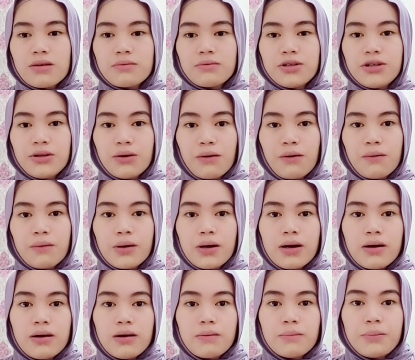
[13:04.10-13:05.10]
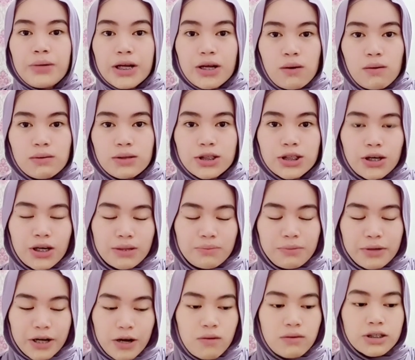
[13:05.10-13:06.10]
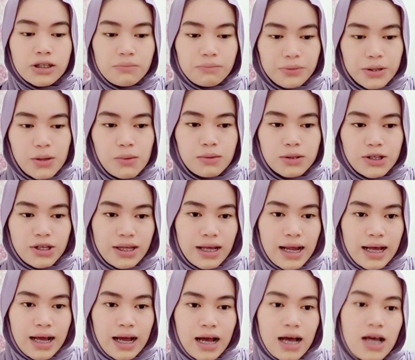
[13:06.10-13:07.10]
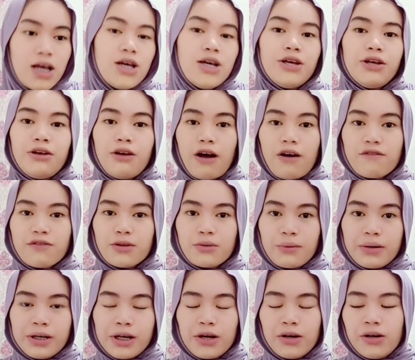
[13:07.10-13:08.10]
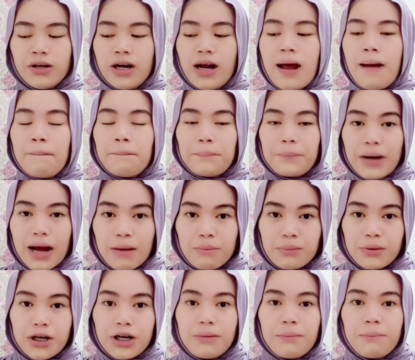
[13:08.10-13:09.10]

you know, precaution talaga. You have to wear your proper